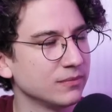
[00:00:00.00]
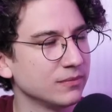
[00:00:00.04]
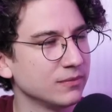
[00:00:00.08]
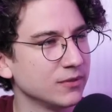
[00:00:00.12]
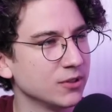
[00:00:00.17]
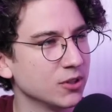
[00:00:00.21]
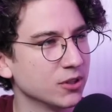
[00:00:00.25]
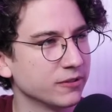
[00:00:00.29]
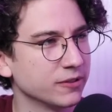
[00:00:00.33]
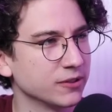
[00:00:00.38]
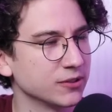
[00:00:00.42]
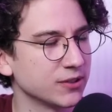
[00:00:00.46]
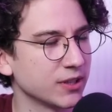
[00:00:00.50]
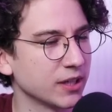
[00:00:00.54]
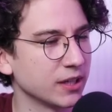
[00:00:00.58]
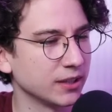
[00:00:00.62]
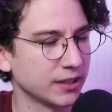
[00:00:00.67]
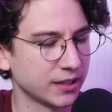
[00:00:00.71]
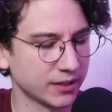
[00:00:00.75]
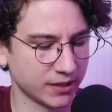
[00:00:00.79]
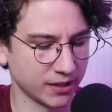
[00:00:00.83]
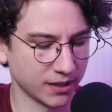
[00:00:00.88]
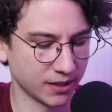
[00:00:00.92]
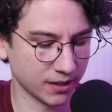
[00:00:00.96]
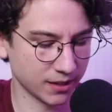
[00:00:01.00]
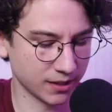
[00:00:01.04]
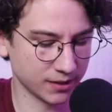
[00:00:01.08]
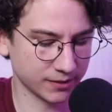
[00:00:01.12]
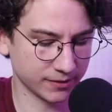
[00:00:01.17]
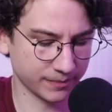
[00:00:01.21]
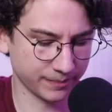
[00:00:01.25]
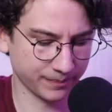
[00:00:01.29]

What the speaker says: You're for sale at the end of this.